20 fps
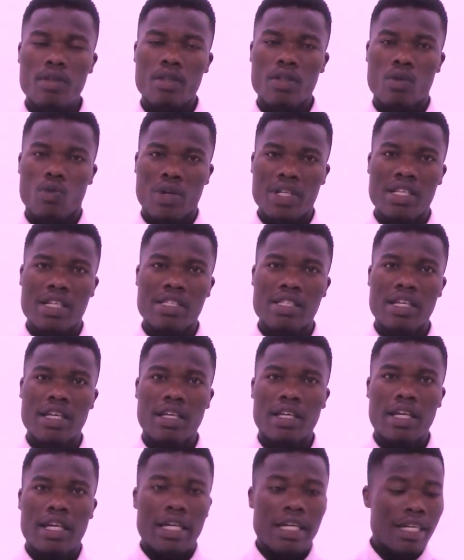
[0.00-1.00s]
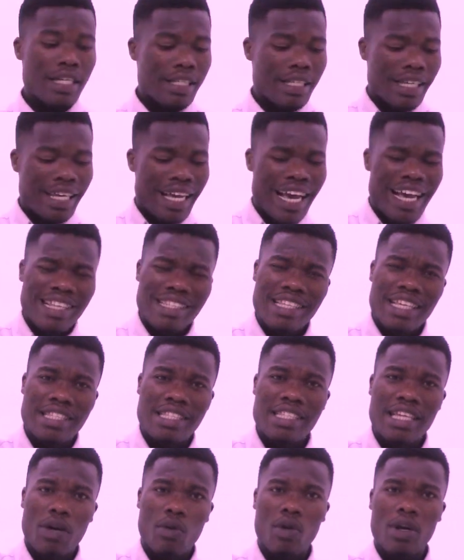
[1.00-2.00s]
what is it in the
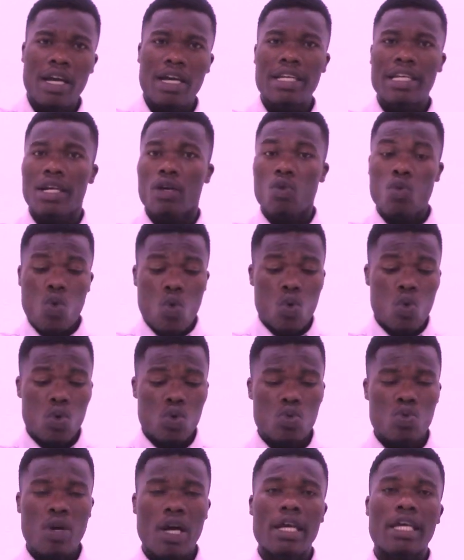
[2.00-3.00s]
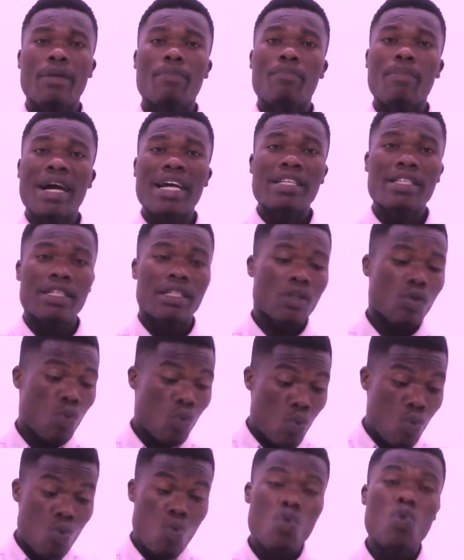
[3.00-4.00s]
SS ni akola de uko school
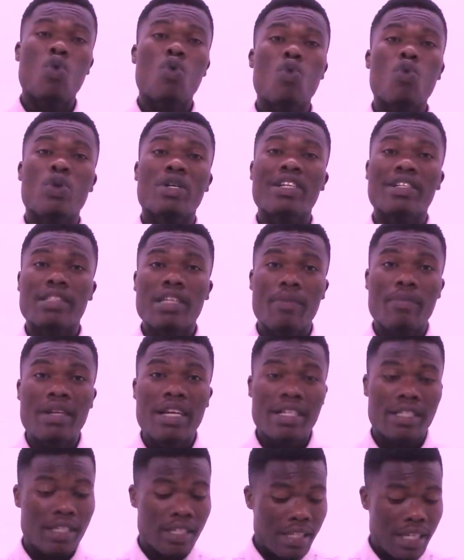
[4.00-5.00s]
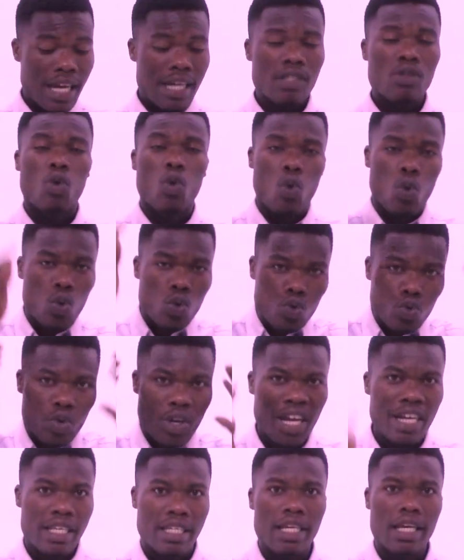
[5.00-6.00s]
imagine o determination na say uko
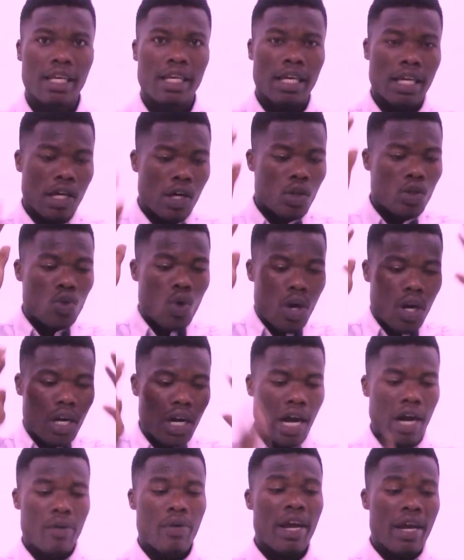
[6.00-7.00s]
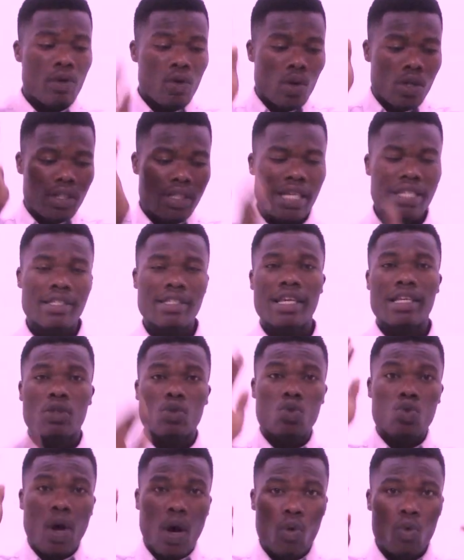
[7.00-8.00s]
sua de your career your success
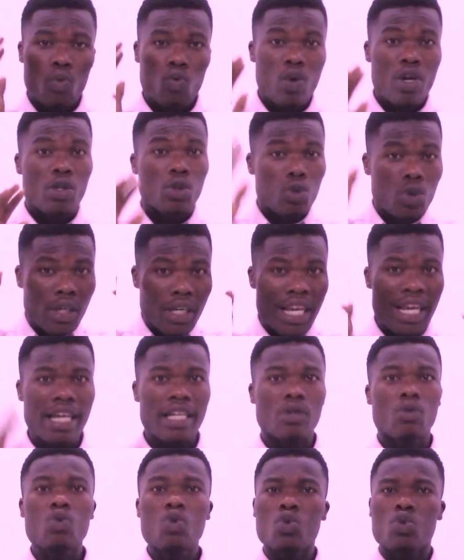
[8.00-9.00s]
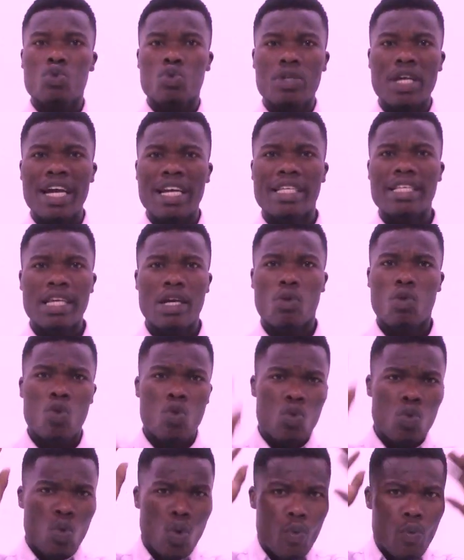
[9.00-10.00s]
you are going to learn you sua de
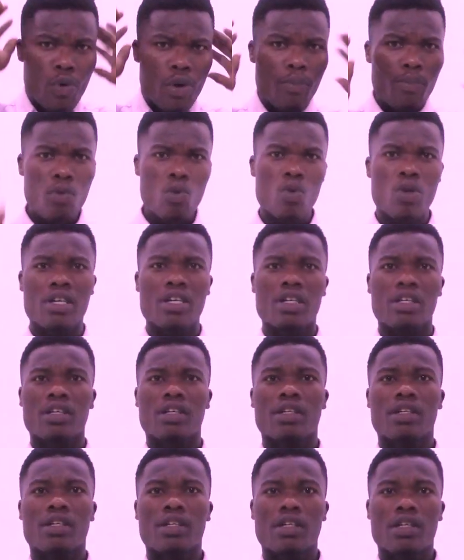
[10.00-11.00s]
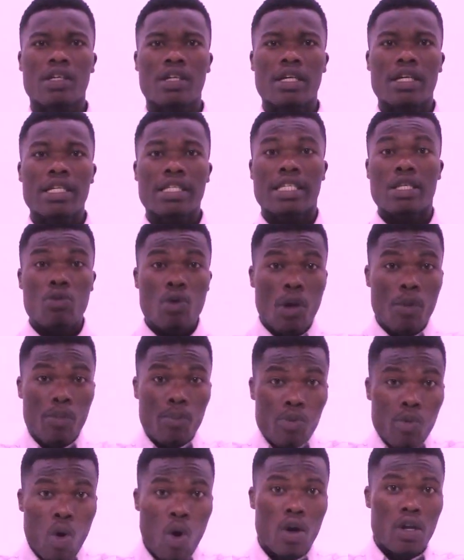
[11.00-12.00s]
uko we book chi
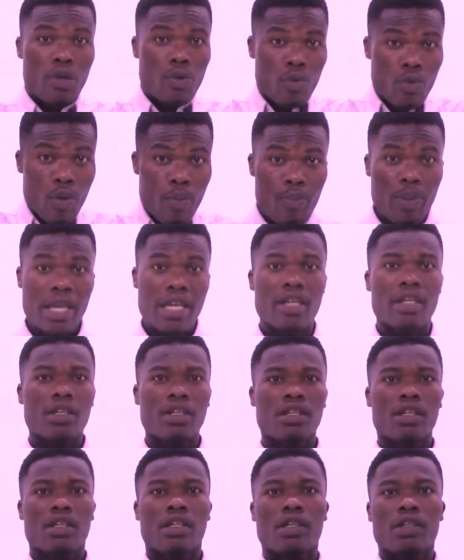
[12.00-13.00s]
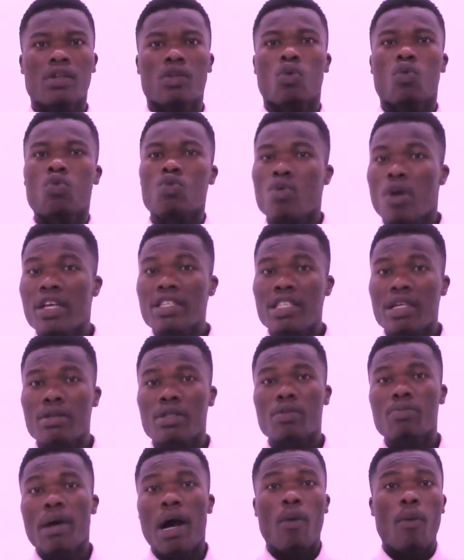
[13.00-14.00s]
we poor we be
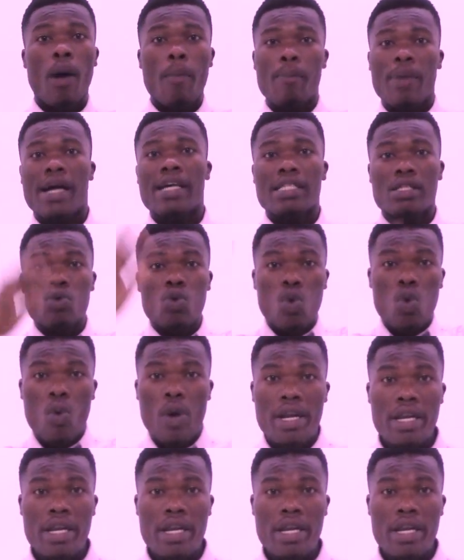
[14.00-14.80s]
exams ba wa pass uko